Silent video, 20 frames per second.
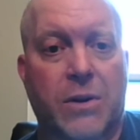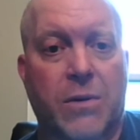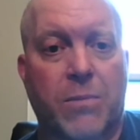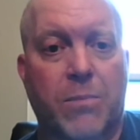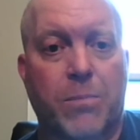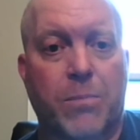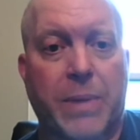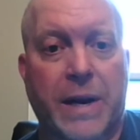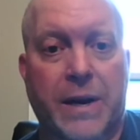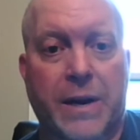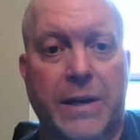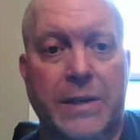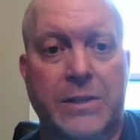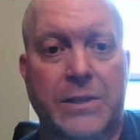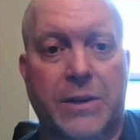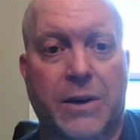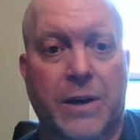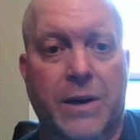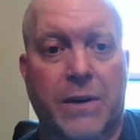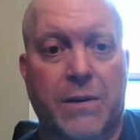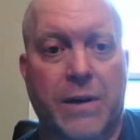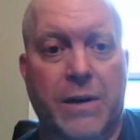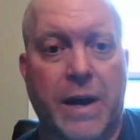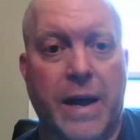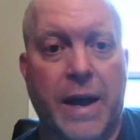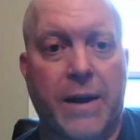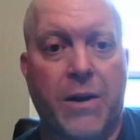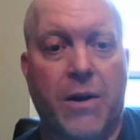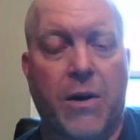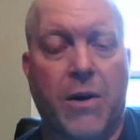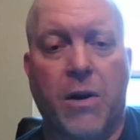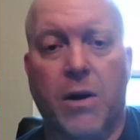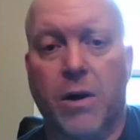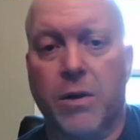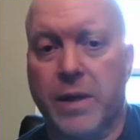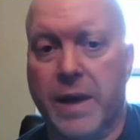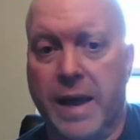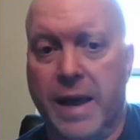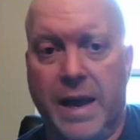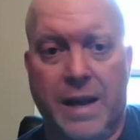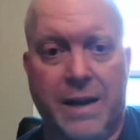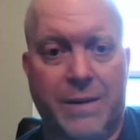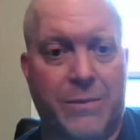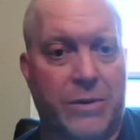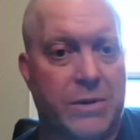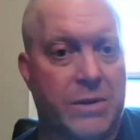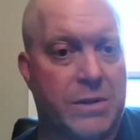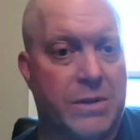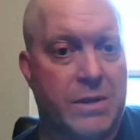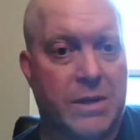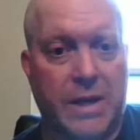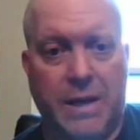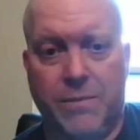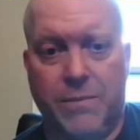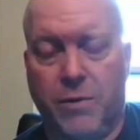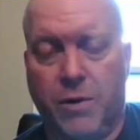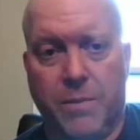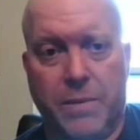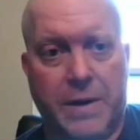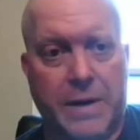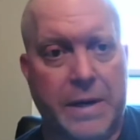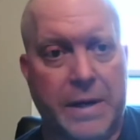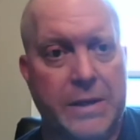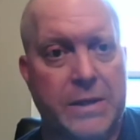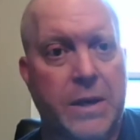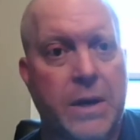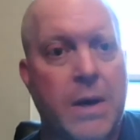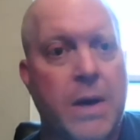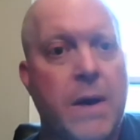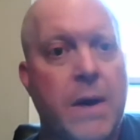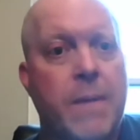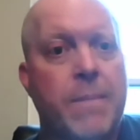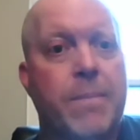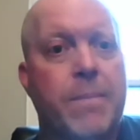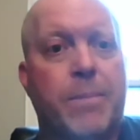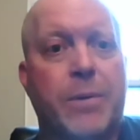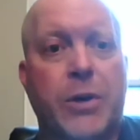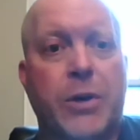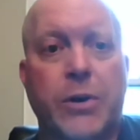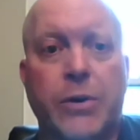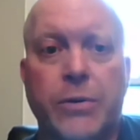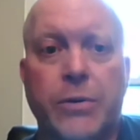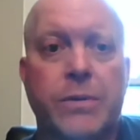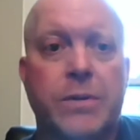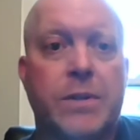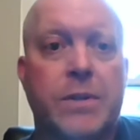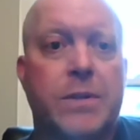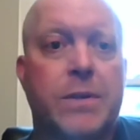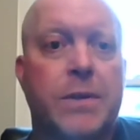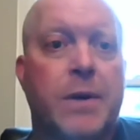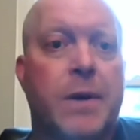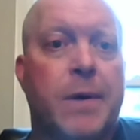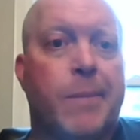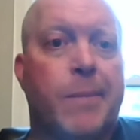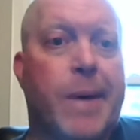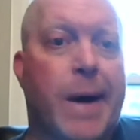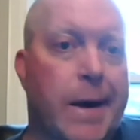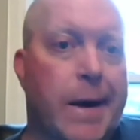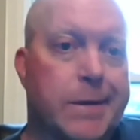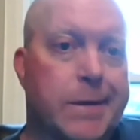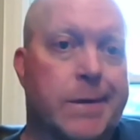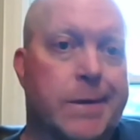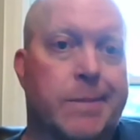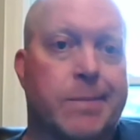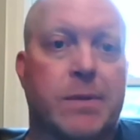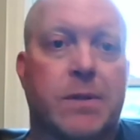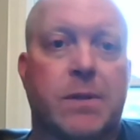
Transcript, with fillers: and uh, it has those little berries on it, right? All the animals eat mulberries.